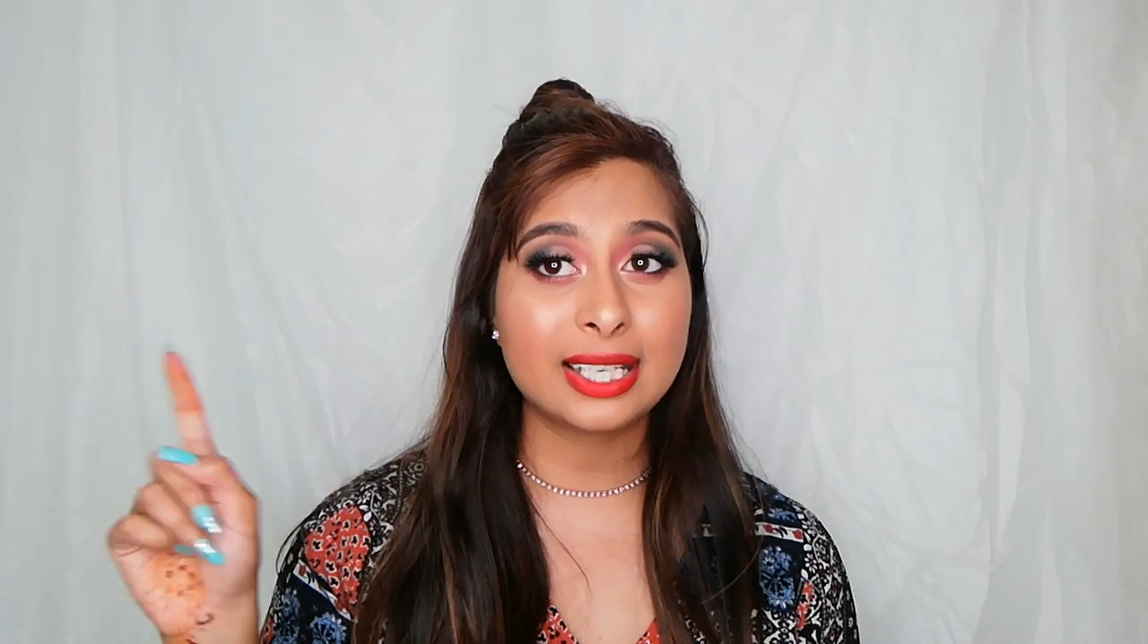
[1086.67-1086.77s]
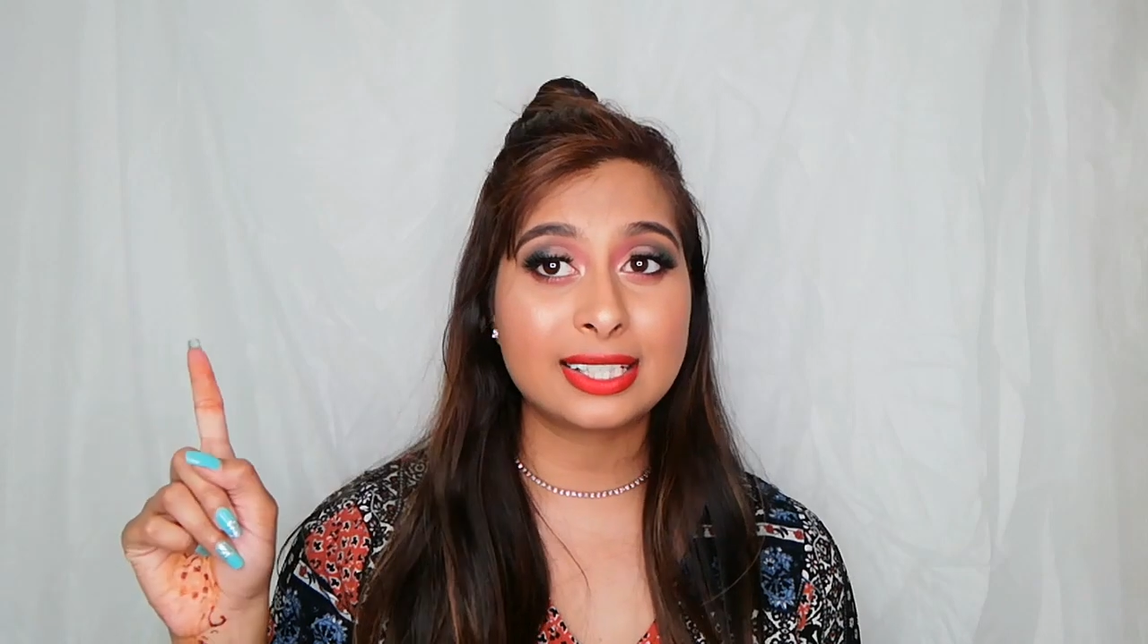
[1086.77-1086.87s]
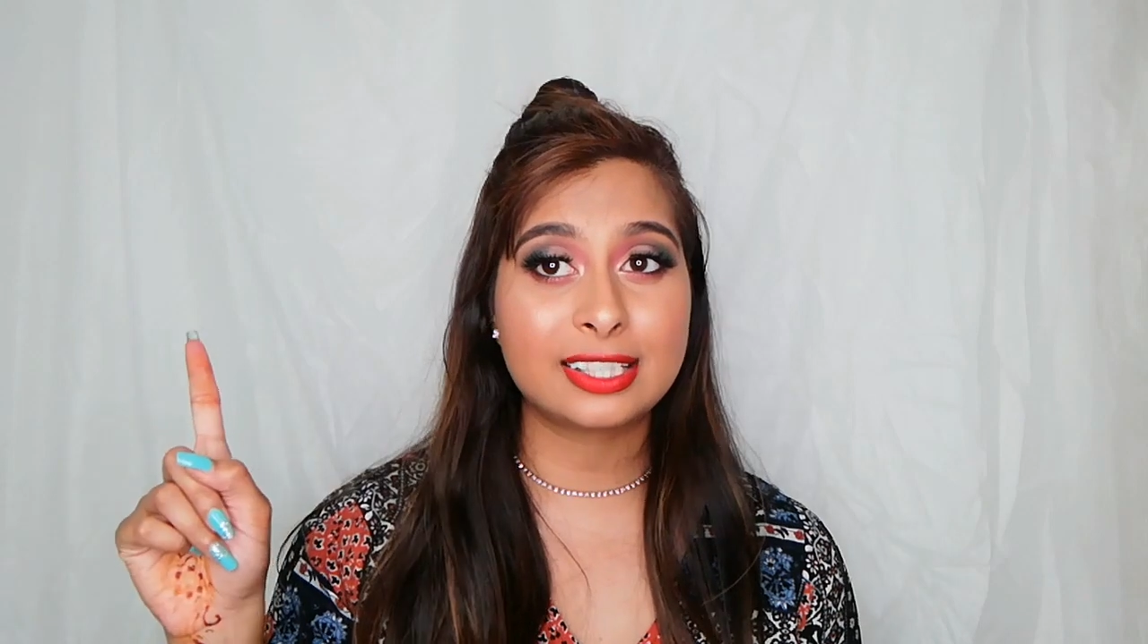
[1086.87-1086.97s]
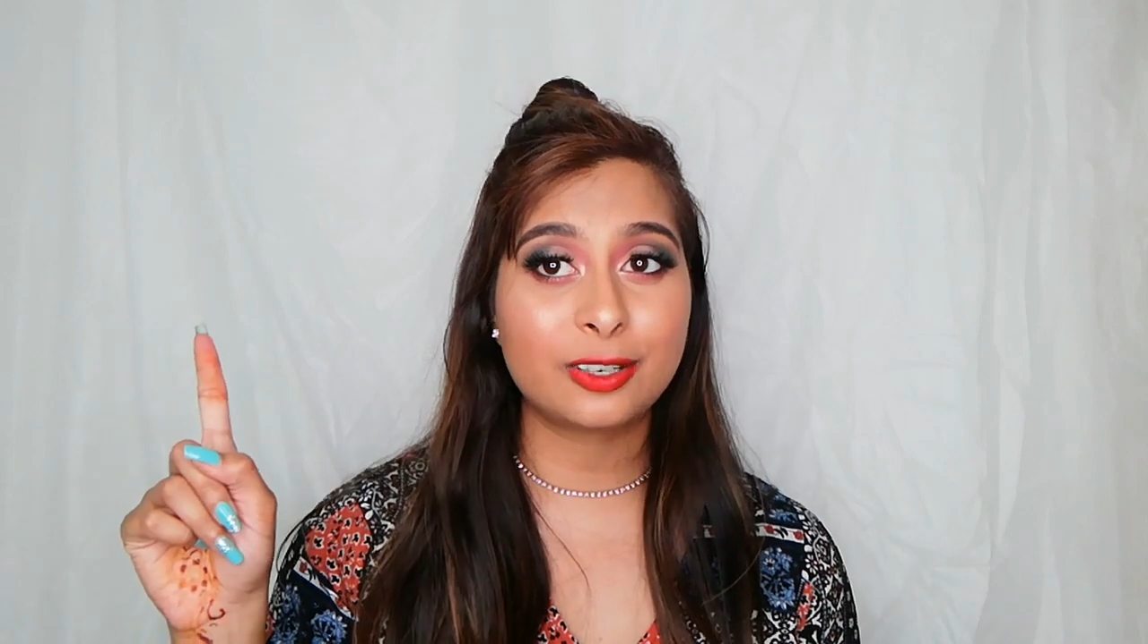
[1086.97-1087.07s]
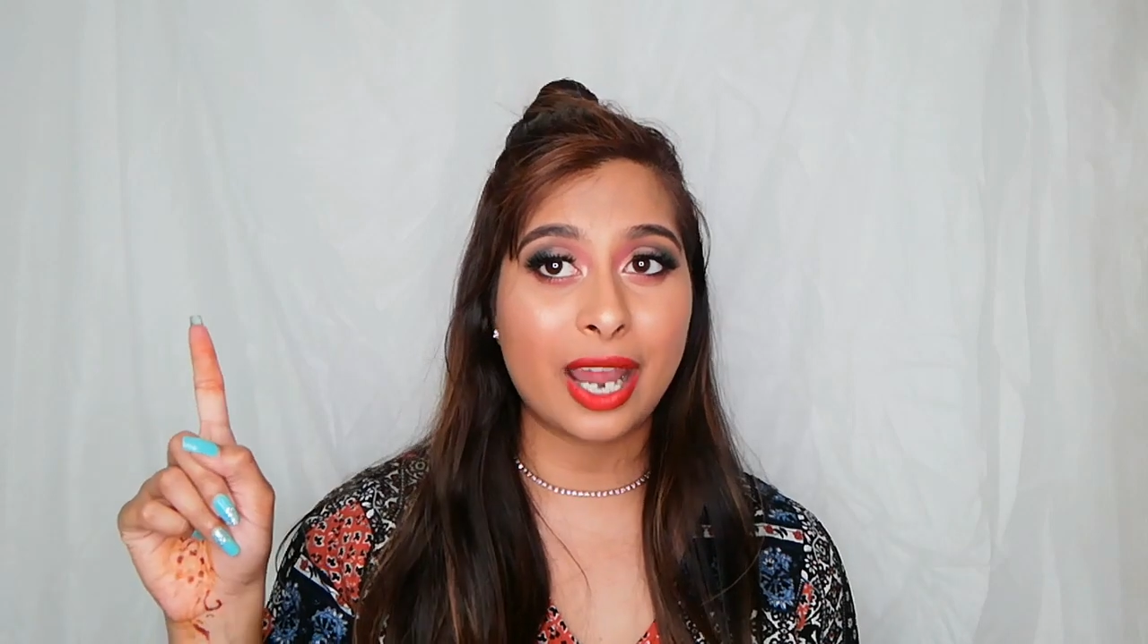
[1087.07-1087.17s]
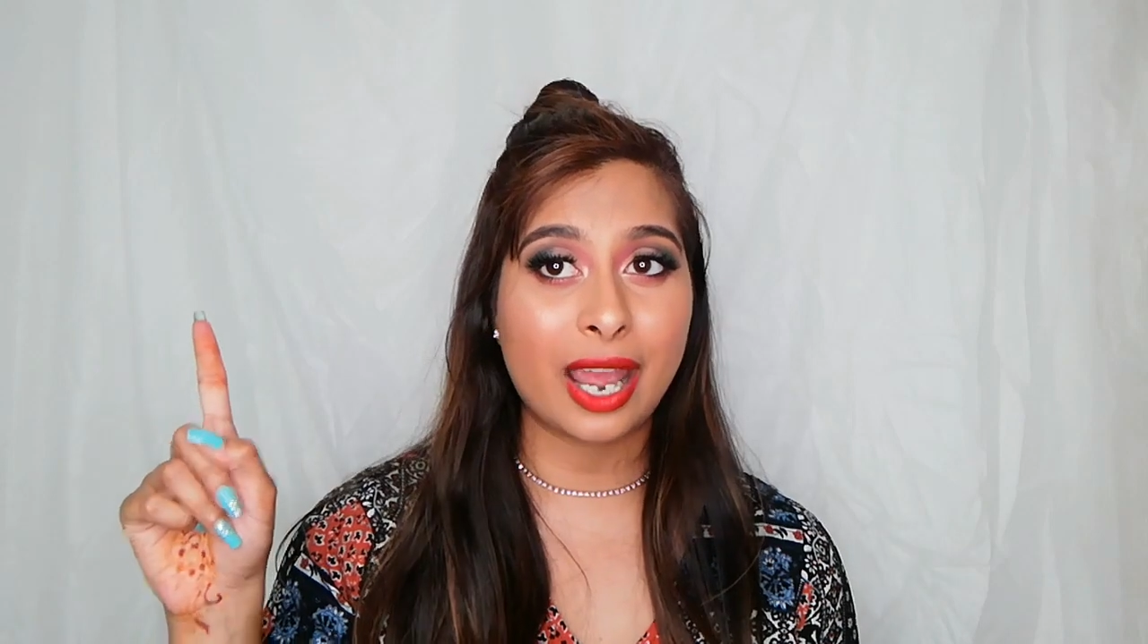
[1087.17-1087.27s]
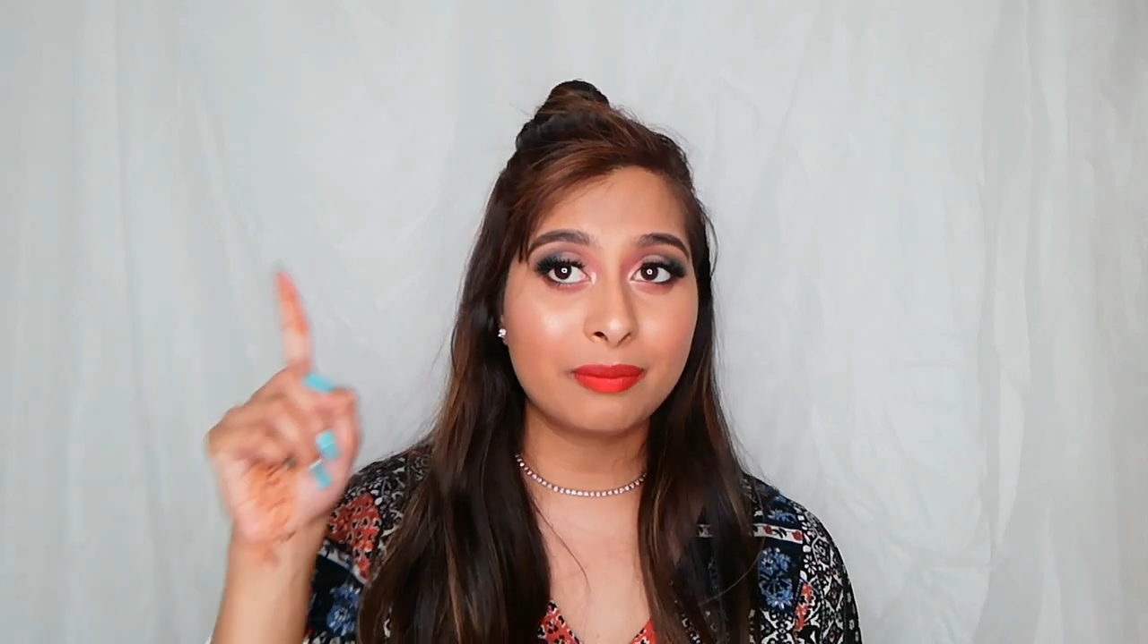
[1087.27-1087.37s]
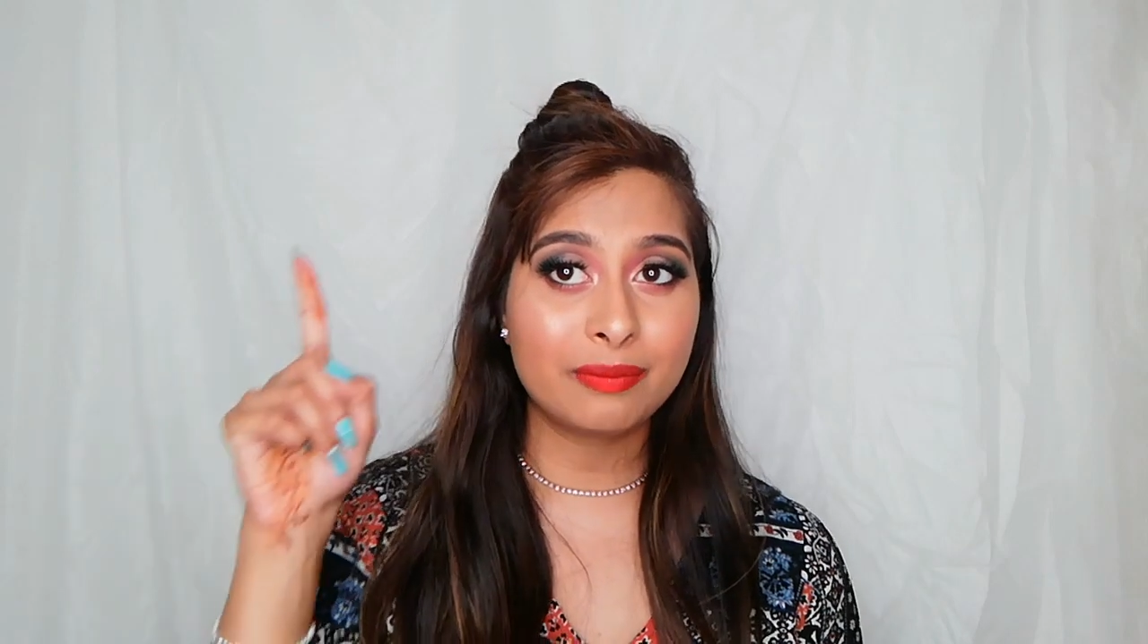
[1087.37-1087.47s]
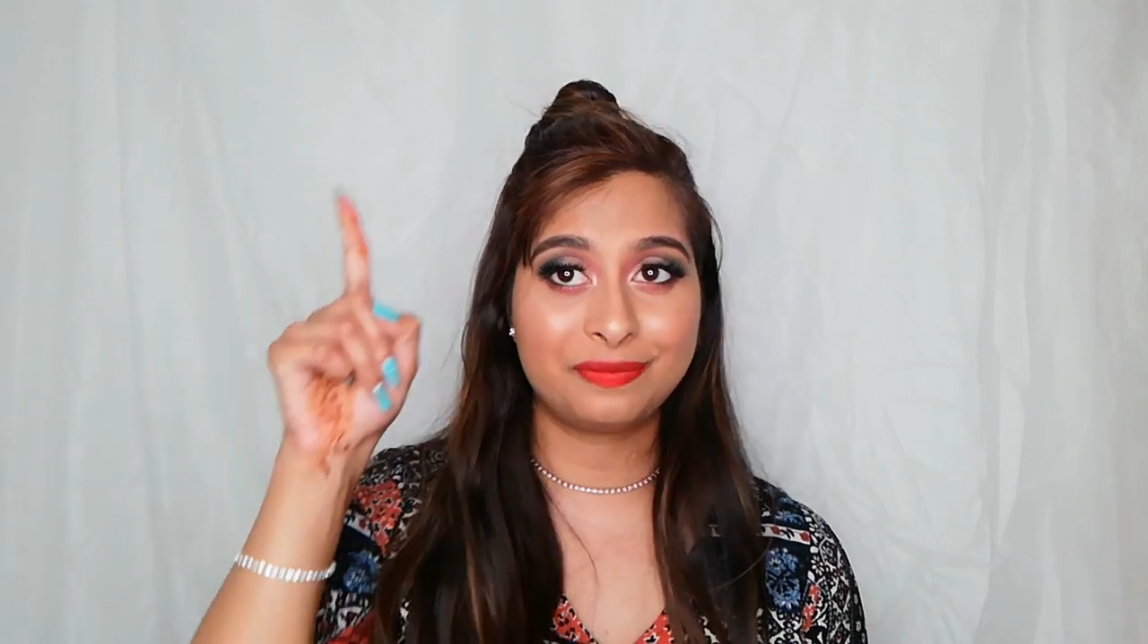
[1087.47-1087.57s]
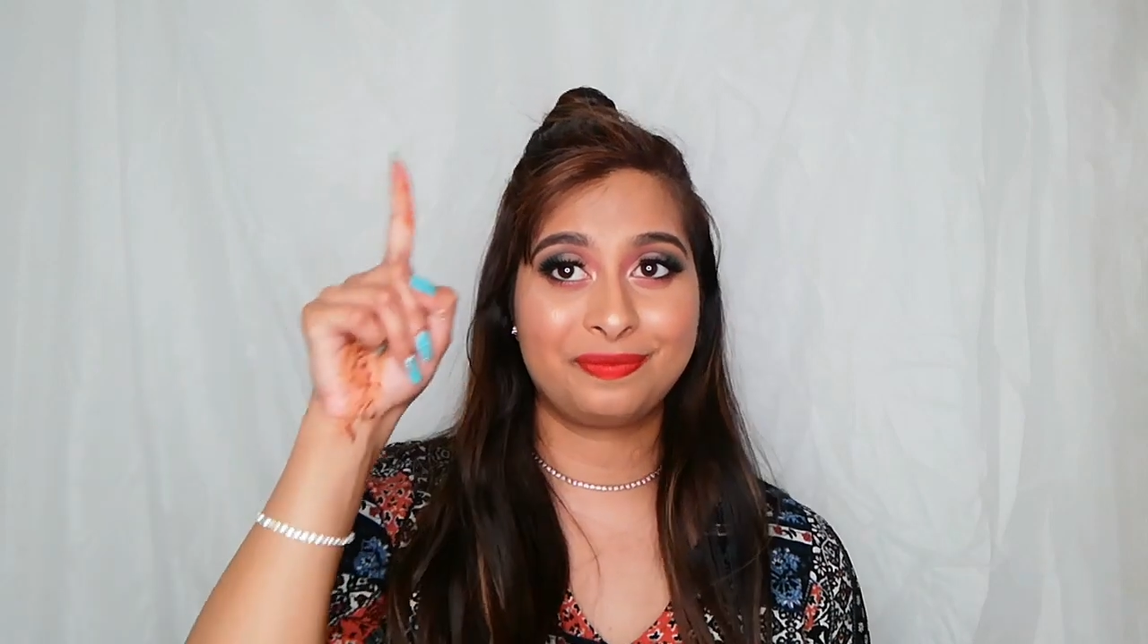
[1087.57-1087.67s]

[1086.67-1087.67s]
Instagram